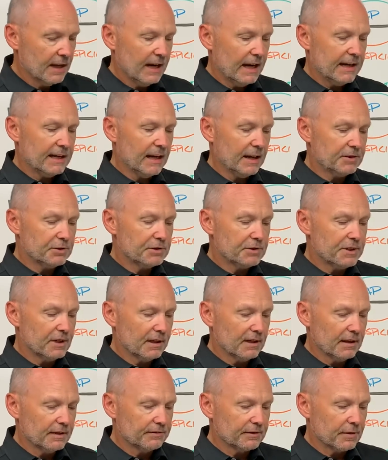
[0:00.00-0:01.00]
and
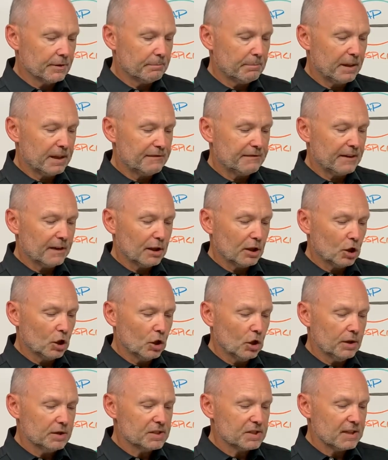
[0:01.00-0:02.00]
underdeliver. But if it
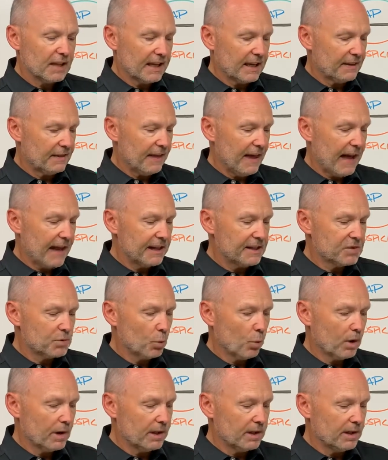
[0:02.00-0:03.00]
looks like that is
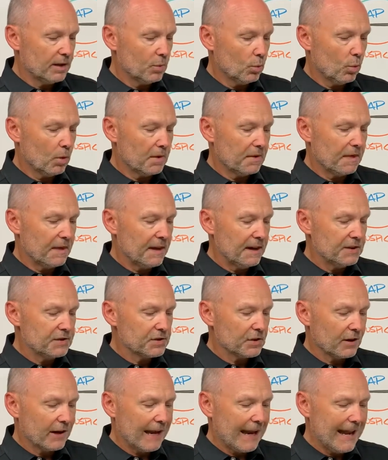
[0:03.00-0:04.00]
where things
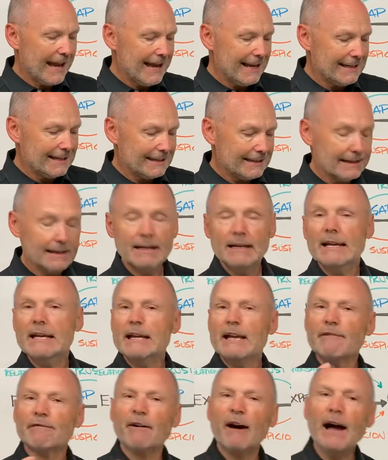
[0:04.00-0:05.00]
are headed,
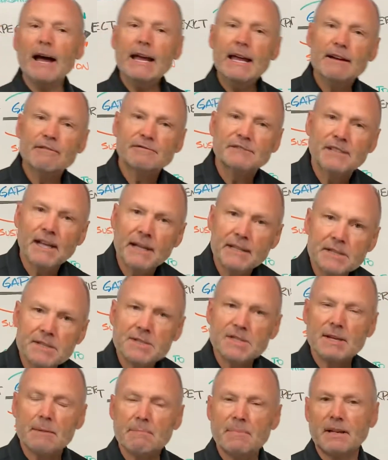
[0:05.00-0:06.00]
if I have done
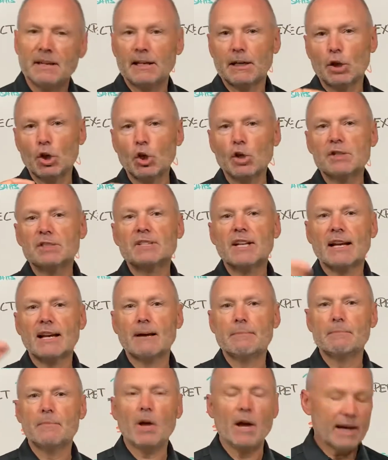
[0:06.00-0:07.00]
something and it looks like
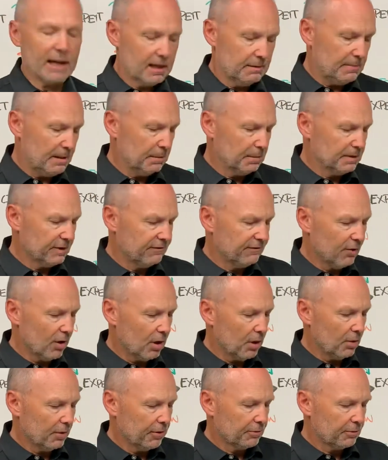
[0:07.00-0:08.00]
I'm not going to be able to
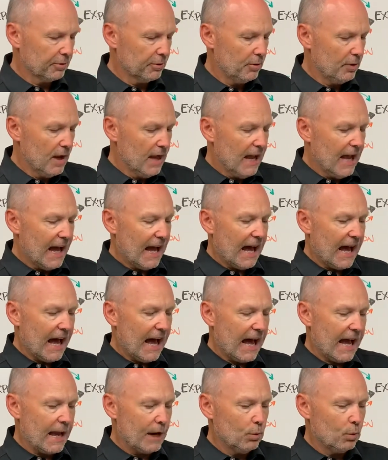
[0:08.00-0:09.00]
follow through,
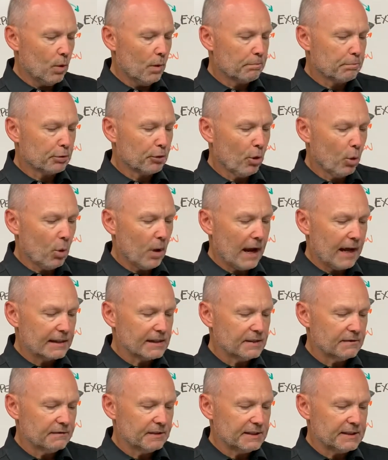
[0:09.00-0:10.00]
I will
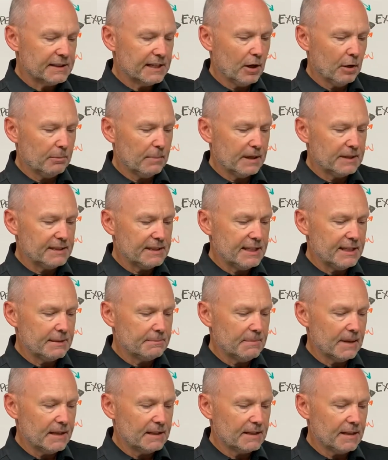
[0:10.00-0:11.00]
proactively tell my
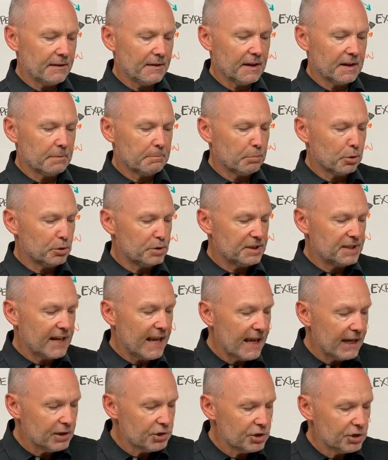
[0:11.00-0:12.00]
teammate that a
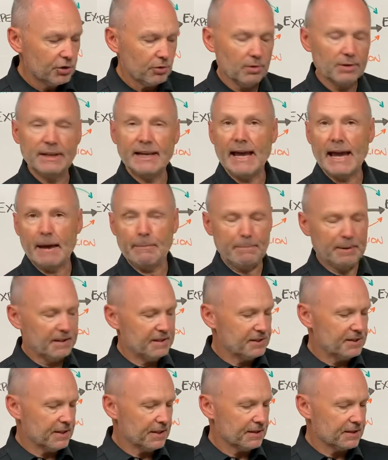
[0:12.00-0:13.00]
potential gap
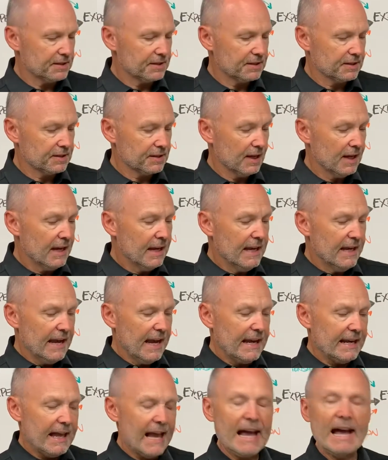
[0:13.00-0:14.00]
exists
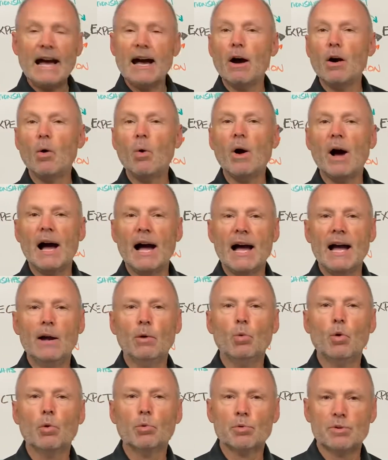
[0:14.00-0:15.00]
and how I
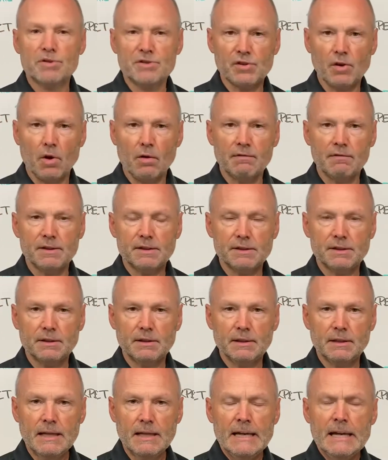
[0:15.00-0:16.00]
will resolve it.
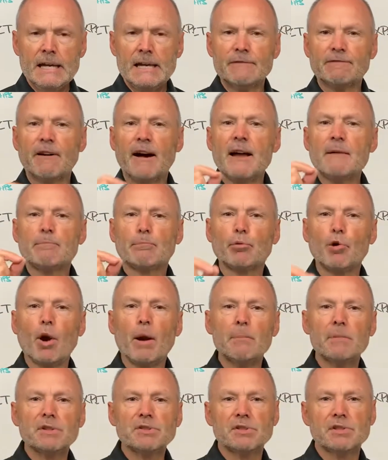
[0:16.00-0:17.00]
If I
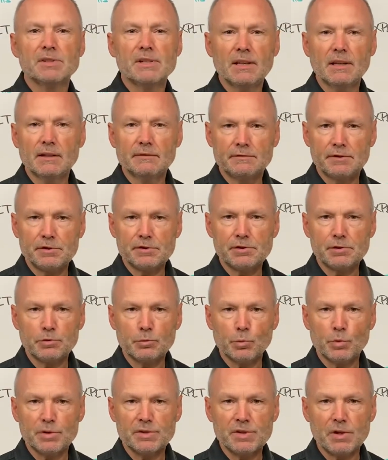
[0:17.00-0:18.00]
promise to deliver certain
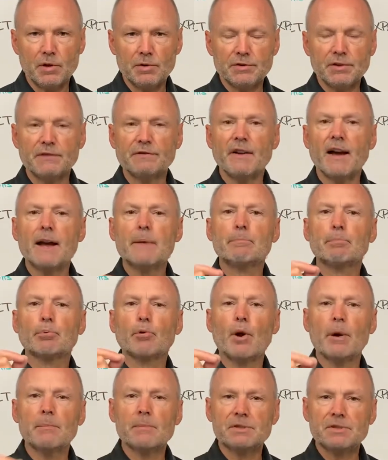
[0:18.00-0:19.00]
results, if I
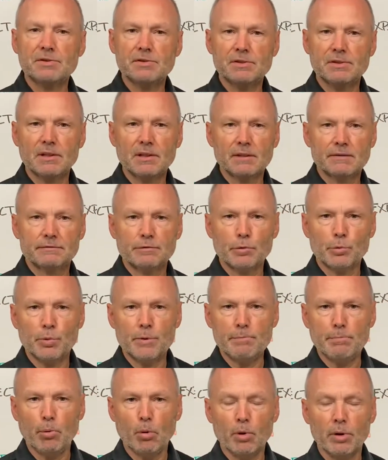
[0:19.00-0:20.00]
promise to deliver a
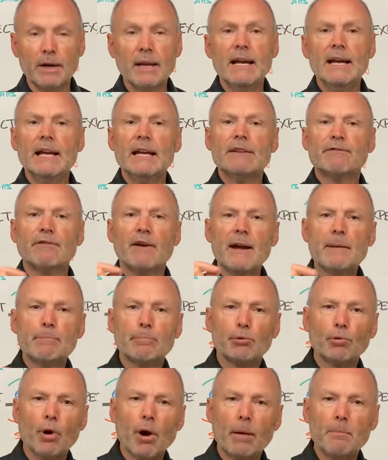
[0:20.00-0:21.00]
report, if I
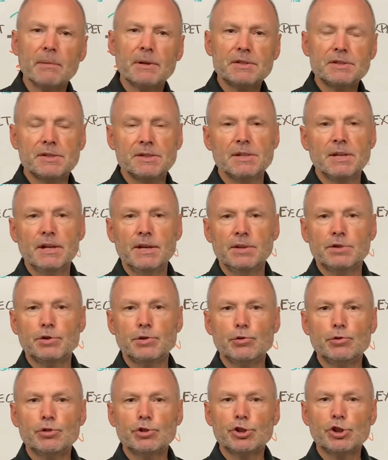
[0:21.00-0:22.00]
promise
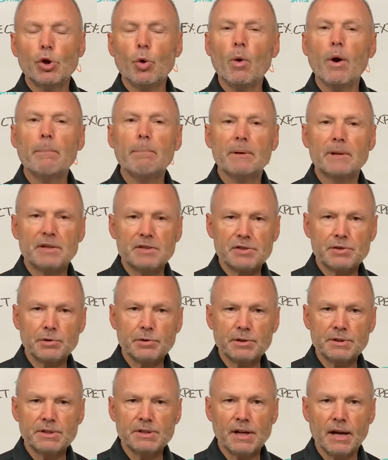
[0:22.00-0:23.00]
to show up at a
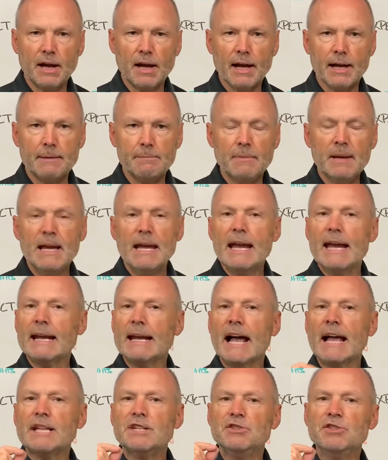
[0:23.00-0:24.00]
certain time and
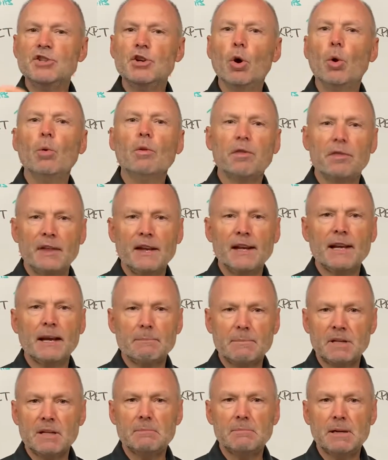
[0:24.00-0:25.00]
I don't think I'm
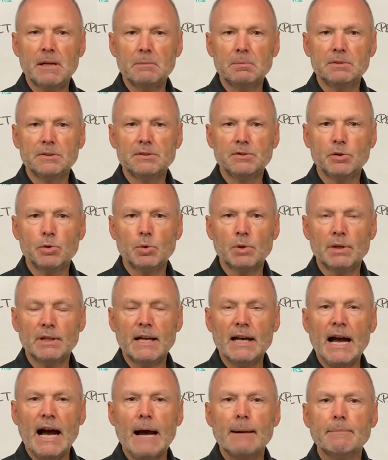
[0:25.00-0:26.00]
going to be able to do it,
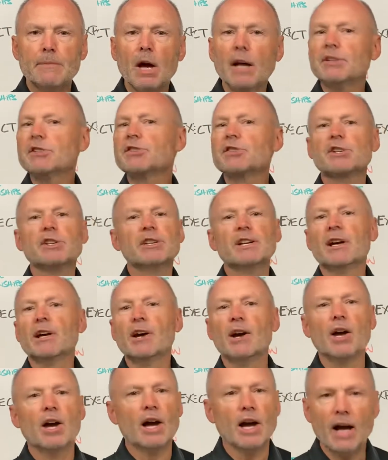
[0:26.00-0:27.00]
I'm not just going to
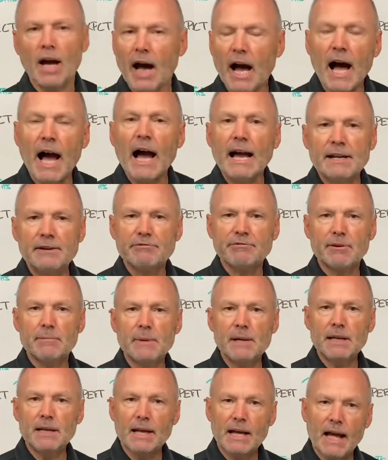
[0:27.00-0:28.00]
hide from
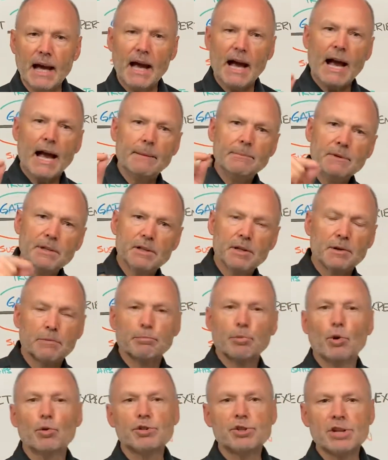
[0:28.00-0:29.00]
it. I'm going to
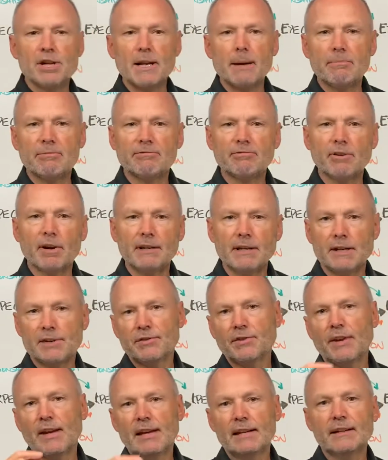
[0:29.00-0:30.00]
approach it up front and
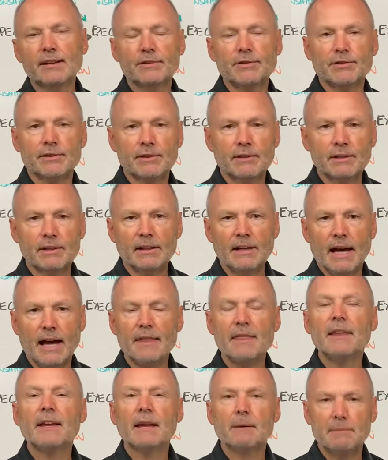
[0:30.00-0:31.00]
say, hey, listen, I
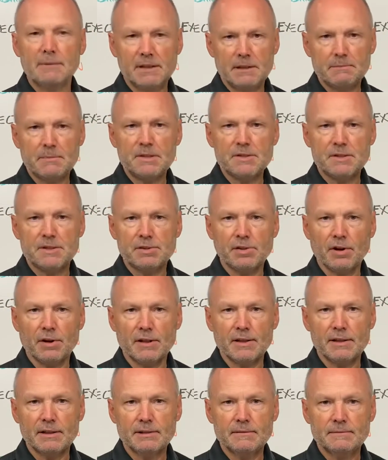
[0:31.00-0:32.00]
think I'm going to miss the target.